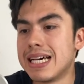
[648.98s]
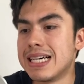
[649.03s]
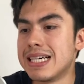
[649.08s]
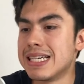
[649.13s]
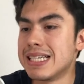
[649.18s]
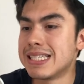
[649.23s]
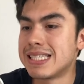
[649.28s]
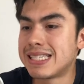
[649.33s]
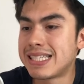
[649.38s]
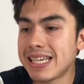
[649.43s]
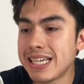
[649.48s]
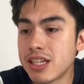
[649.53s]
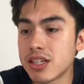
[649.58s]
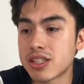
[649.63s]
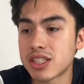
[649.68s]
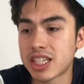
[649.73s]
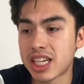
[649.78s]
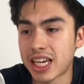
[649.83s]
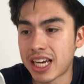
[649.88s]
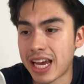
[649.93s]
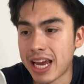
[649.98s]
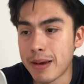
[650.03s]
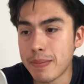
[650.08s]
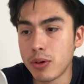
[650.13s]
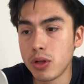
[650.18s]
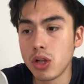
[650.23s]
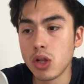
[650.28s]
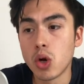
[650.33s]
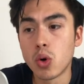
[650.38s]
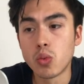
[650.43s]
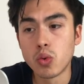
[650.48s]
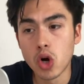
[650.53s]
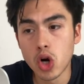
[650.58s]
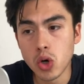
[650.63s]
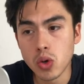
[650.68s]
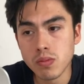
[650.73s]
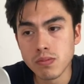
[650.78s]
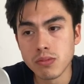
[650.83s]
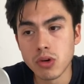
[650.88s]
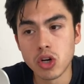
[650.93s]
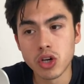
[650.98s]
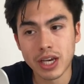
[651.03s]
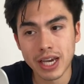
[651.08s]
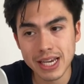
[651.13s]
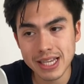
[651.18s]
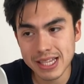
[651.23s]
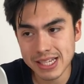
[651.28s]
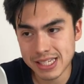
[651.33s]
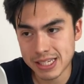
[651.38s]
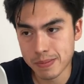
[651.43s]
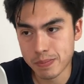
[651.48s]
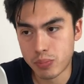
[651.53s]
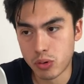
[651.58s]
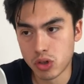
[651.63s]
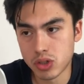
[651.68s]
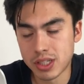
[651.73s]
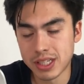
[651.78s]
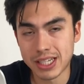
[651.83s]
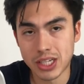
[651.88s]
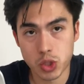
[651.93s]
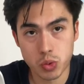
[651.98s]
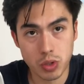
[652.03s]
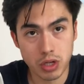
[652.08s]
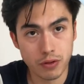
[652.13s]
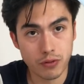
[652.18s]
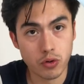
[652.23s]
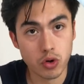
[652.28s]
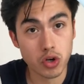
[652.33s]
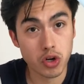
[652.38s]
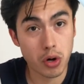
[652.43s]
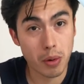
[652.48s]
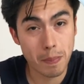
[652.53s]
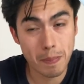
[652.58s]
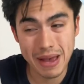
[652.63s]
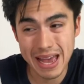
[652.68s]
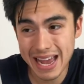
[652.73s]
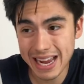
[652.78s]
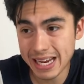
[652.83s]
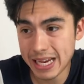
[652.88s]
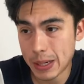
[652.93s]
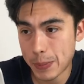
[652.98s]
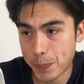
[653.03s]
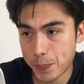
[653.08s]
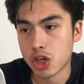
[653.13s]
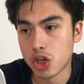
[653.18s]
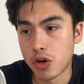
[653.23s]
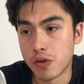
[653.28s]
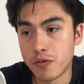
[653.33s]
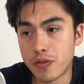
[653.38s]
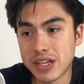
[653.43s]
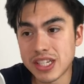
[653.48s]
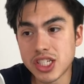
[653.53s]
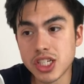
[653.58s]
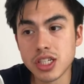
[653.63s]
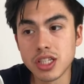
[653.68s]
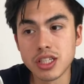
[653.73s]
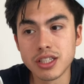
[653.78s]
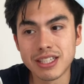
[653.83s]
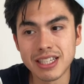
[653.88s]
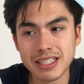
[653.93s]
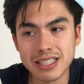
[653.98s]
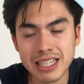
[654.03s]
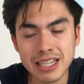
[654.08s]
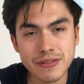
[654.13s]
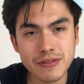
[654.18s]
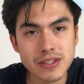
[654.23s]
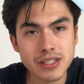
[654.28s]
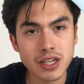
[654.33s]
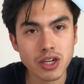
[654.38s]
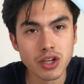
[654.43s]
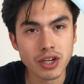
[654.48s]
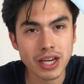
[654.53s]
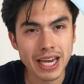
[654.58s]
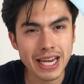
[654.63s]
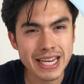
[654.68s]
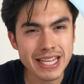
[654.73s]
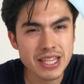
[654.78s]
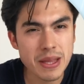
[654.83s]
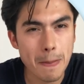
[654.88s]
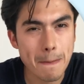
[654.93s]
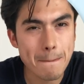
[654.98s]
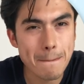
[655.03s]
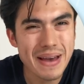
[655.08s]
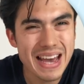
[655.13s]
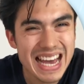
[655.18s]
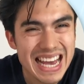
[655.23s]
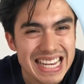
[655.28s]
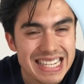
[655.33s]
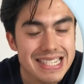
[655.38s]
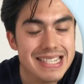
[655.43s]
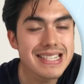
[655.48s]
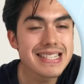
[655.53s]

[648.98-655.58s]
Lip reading: Seated cable row, okay, that's important as well for your back. Conventional deadlifts, okay, in the past